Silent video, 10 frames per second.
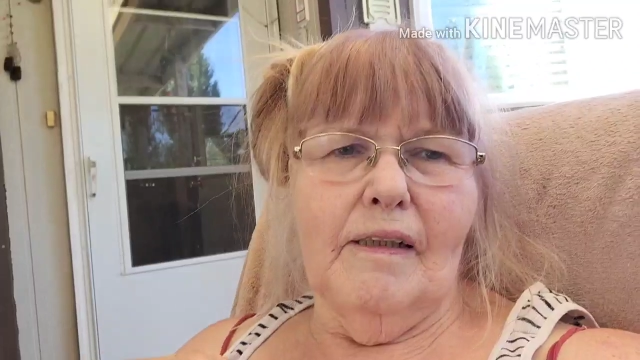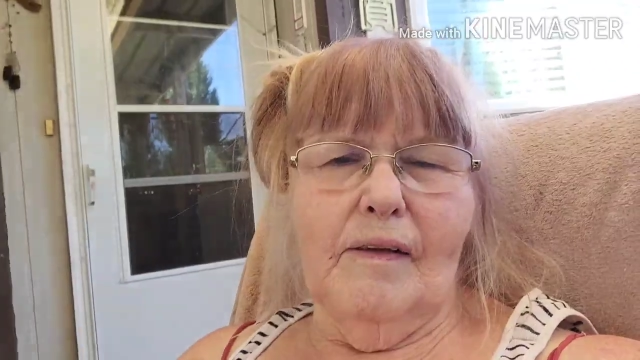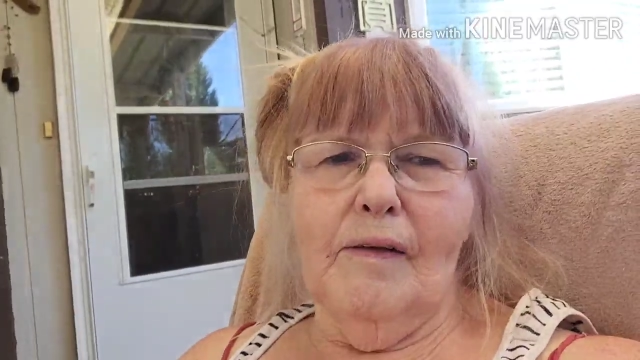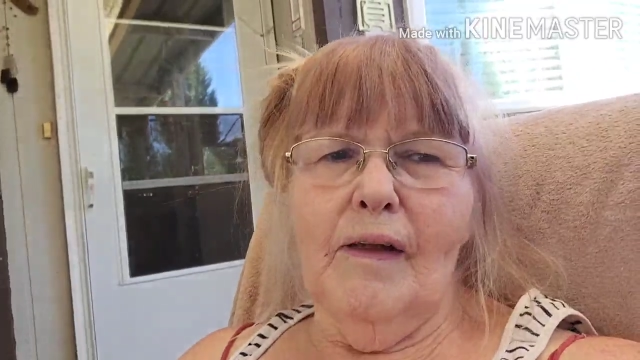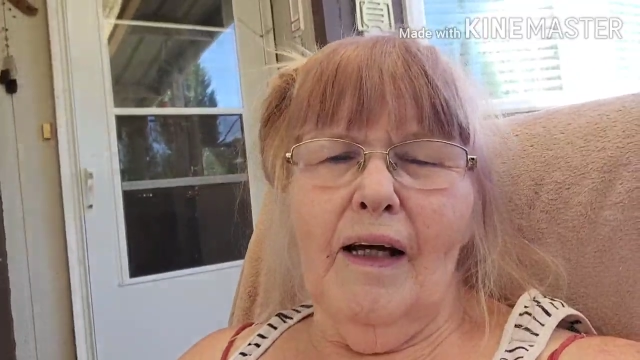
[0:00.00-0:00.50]

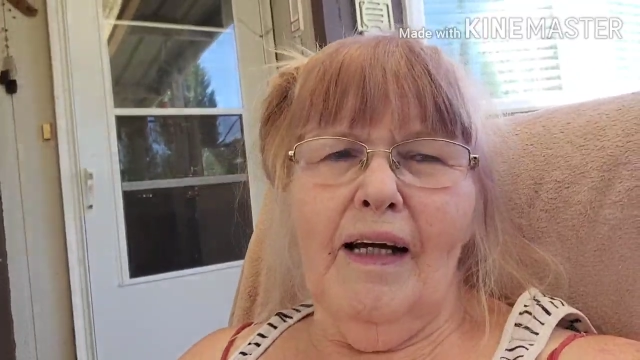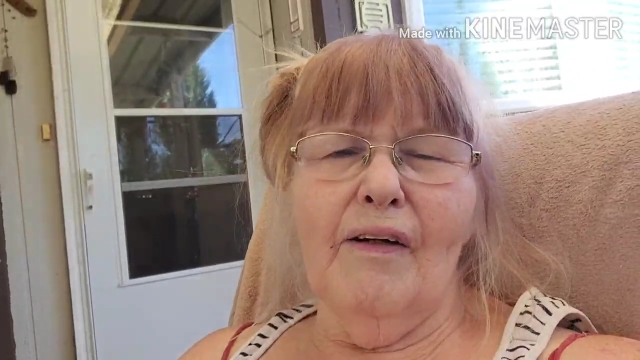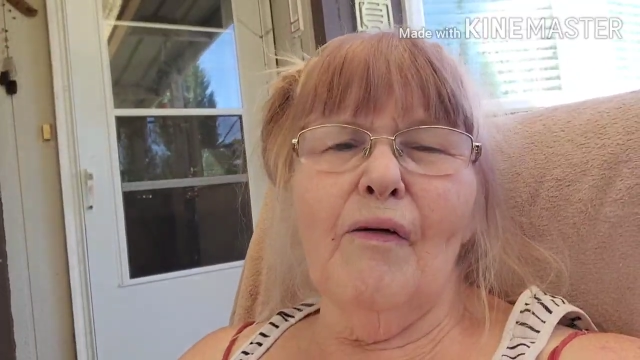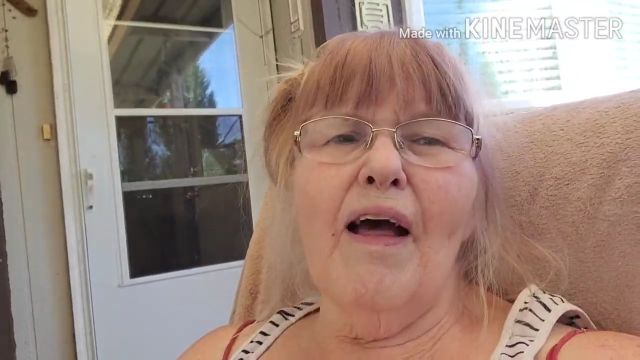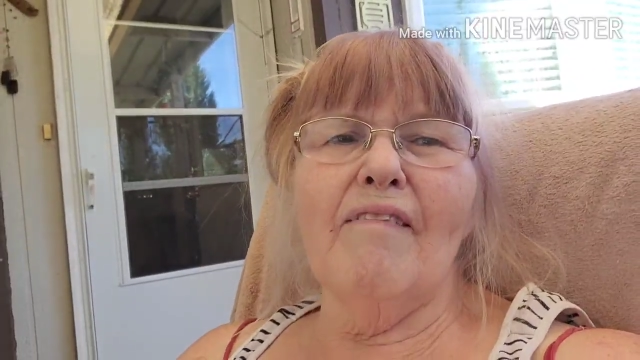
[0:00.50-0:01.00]
I
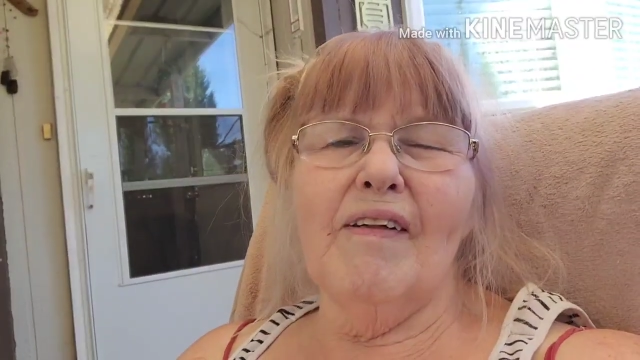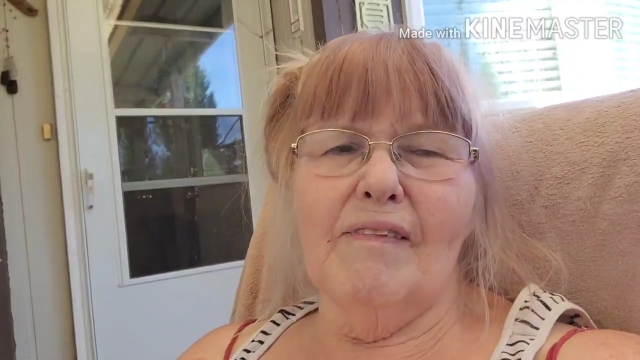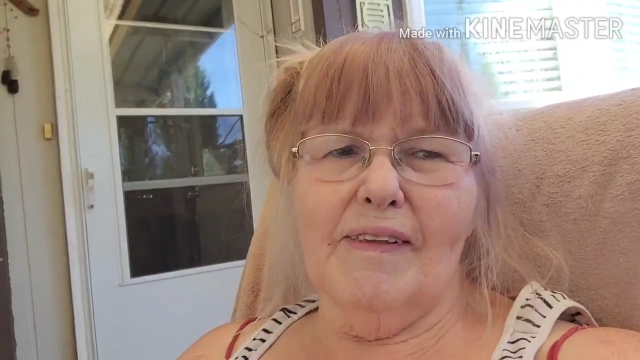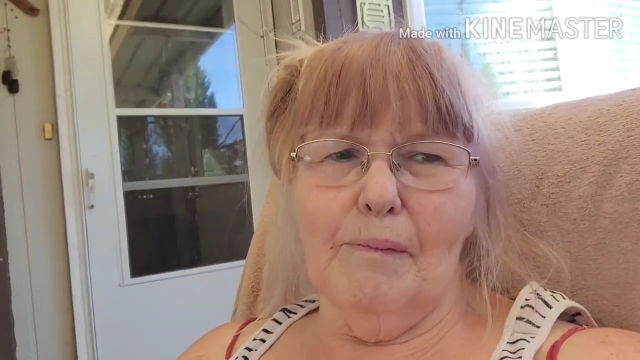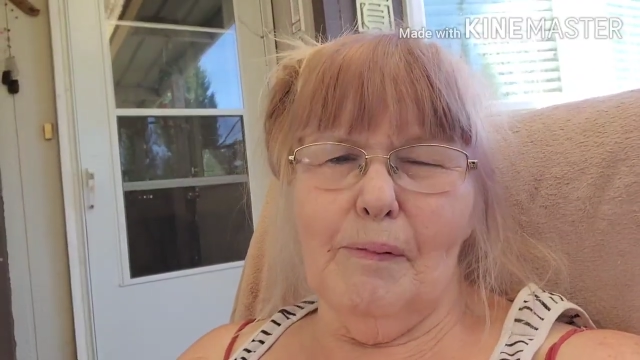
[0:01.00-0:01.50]
don't have
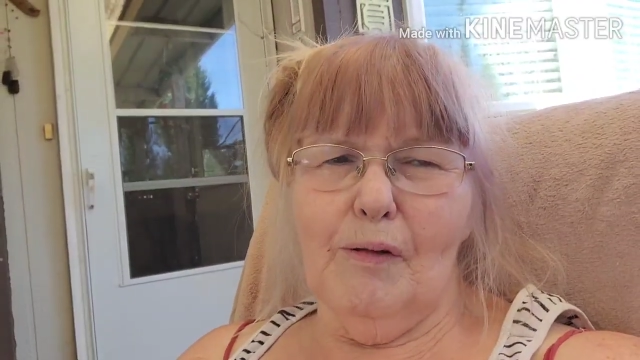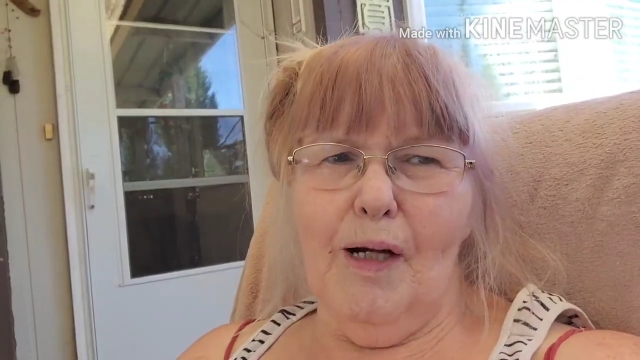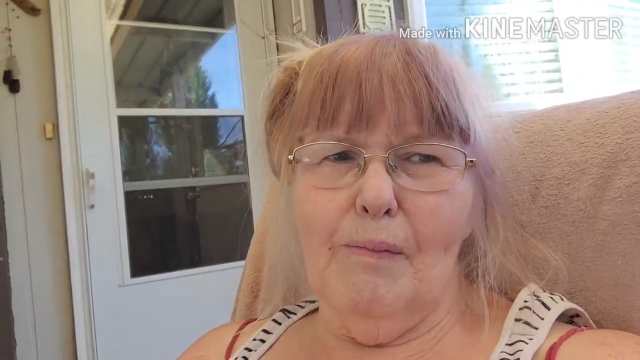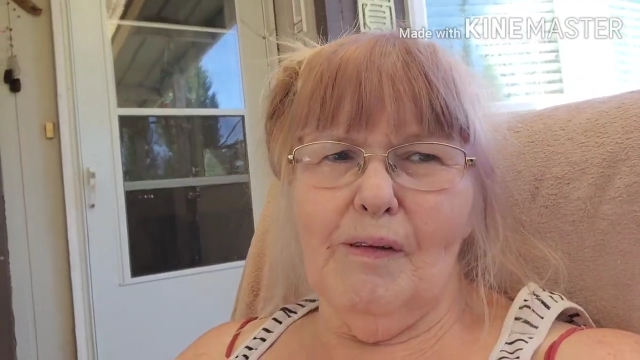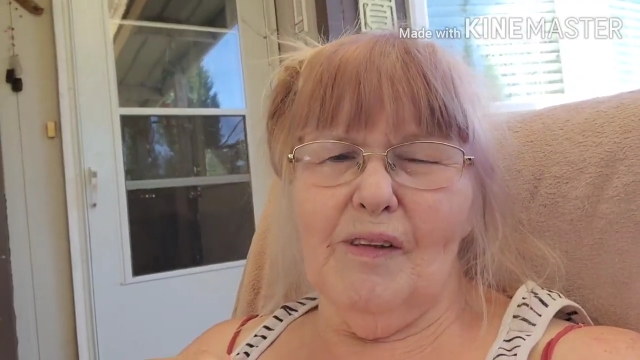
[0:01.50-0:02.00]
enough
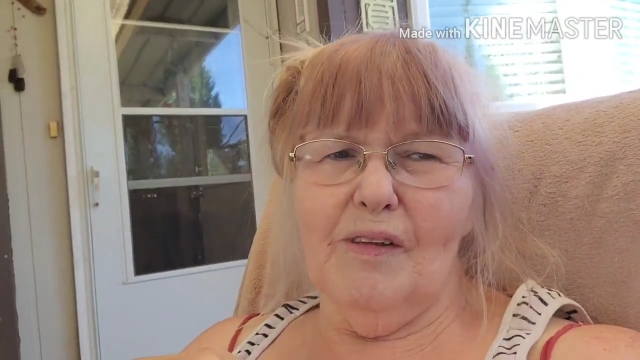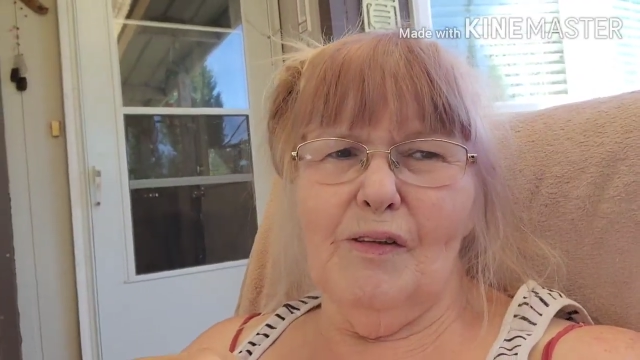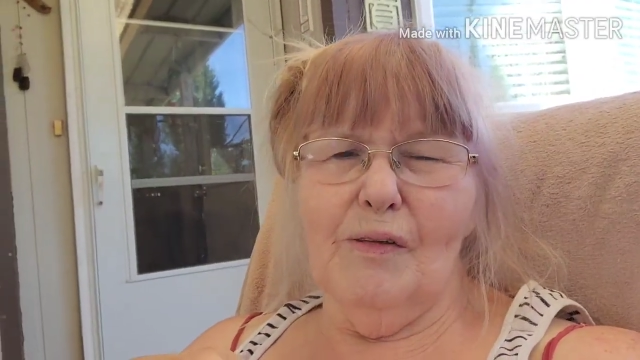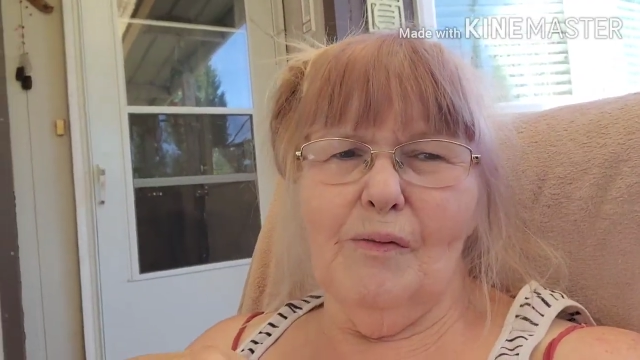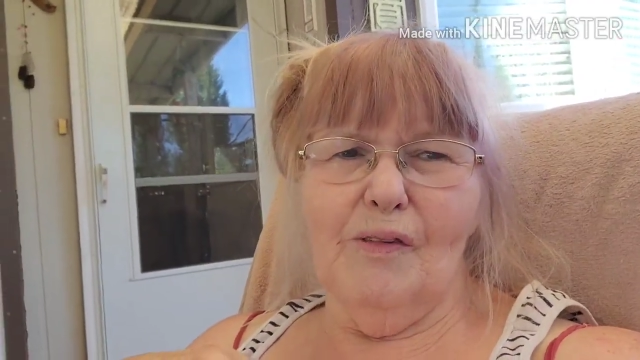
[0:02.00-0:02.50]
subscribers to
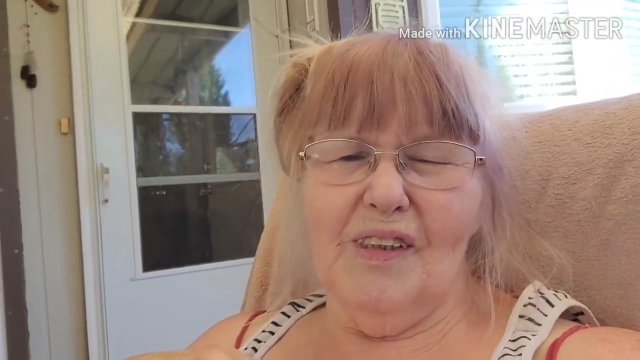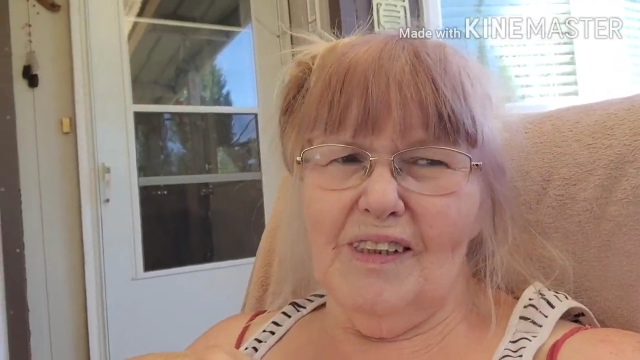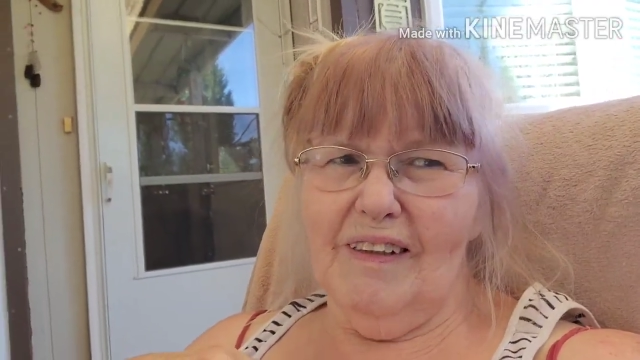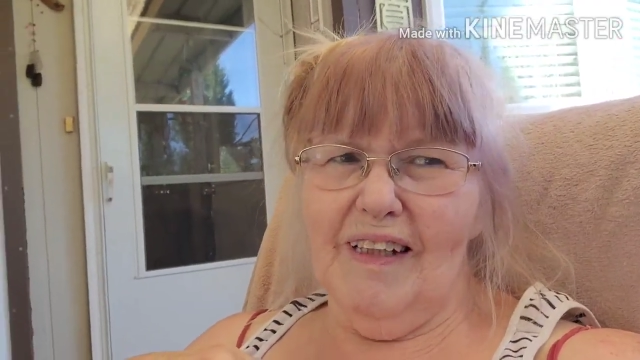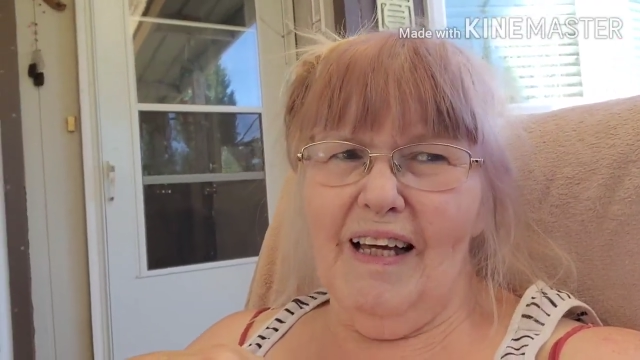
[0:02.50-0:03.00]
do just
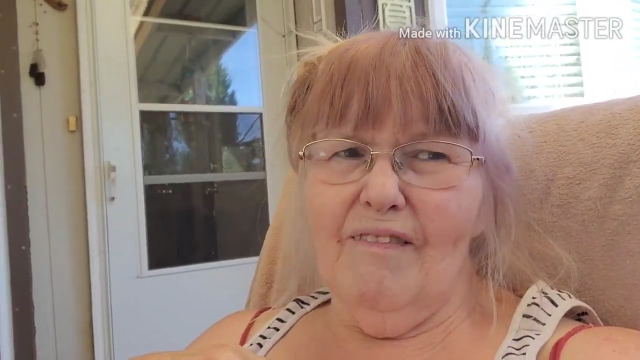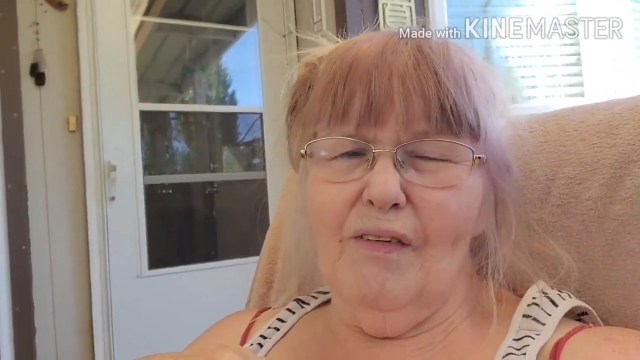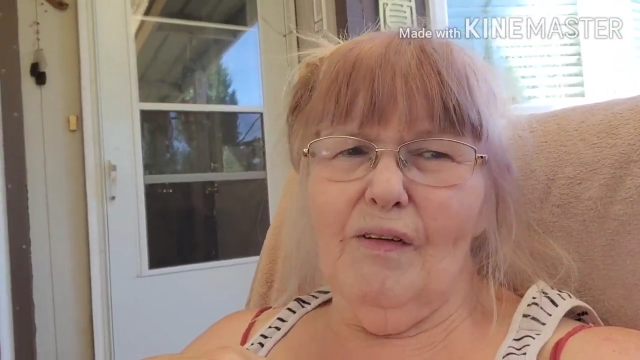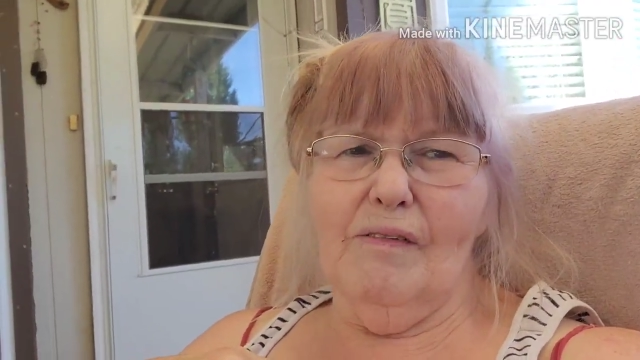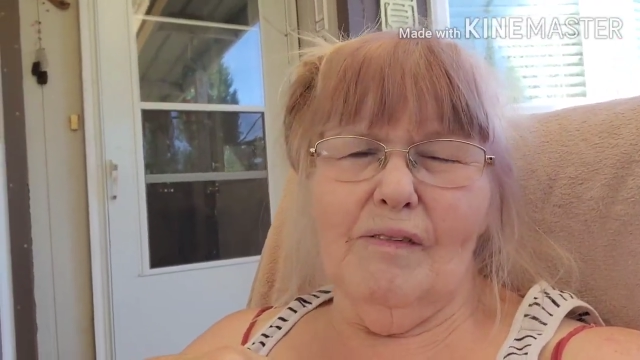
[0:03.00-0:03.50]
live
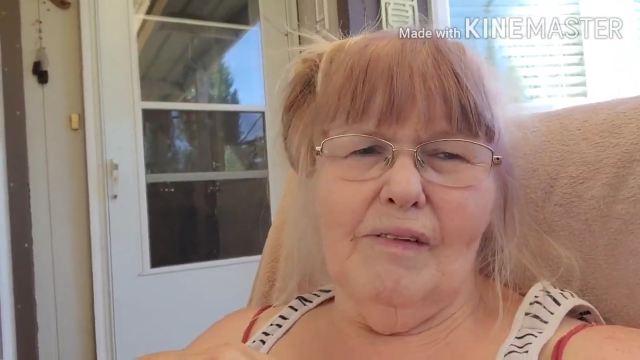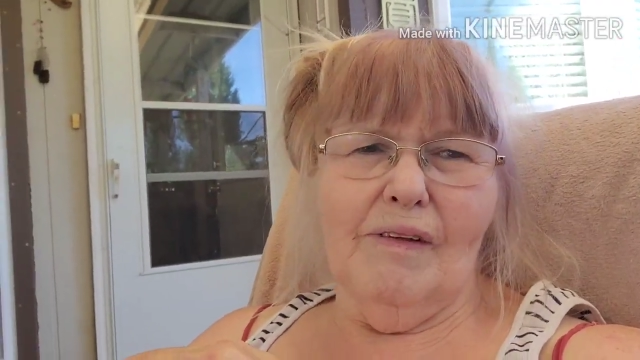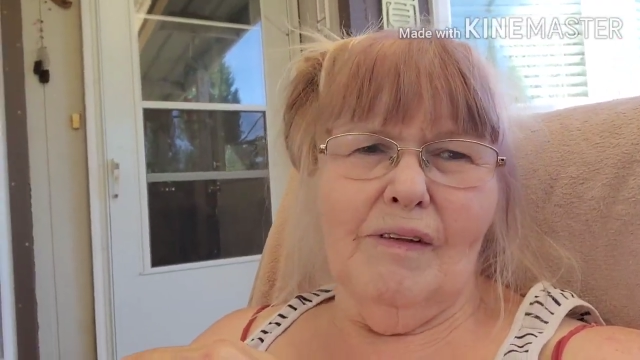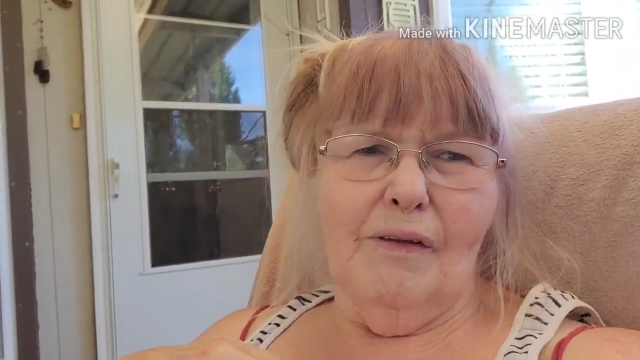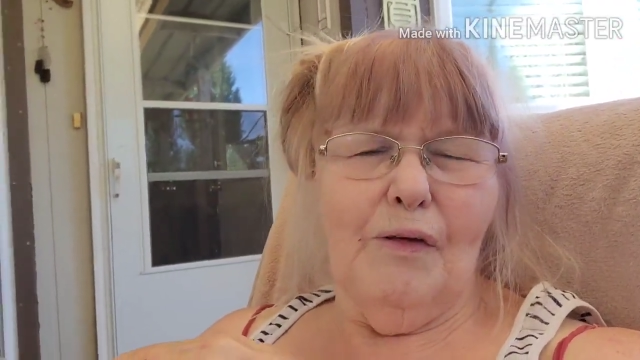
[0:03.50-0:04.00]
on
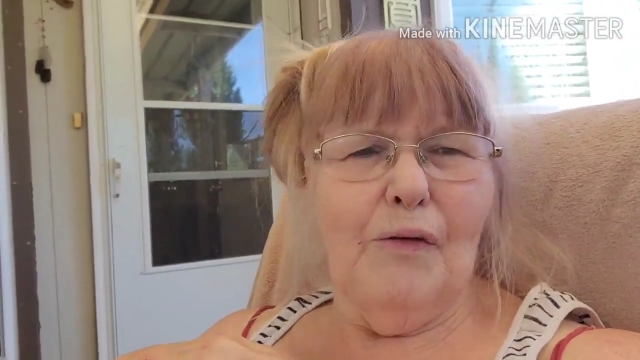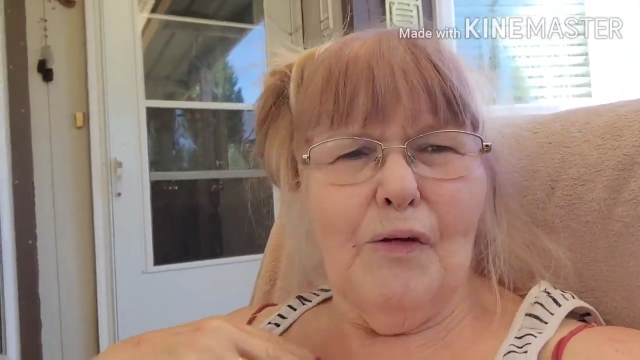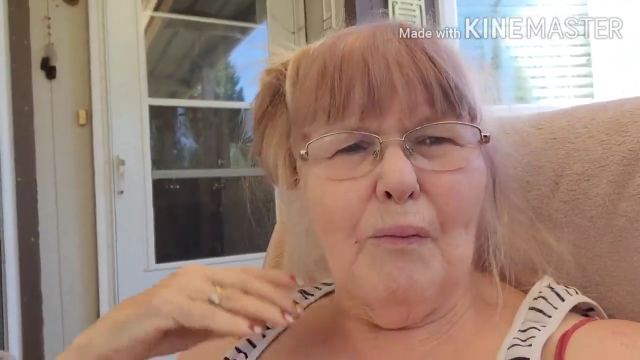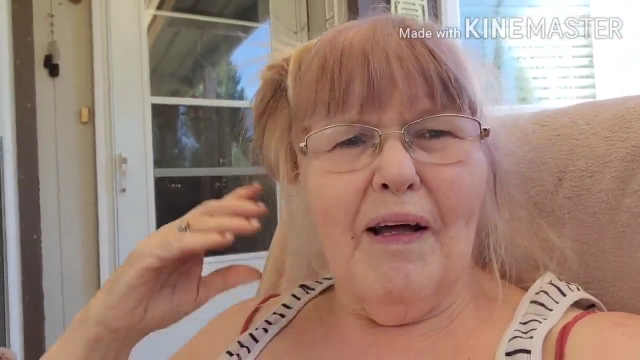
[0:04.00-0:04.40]
YouTube.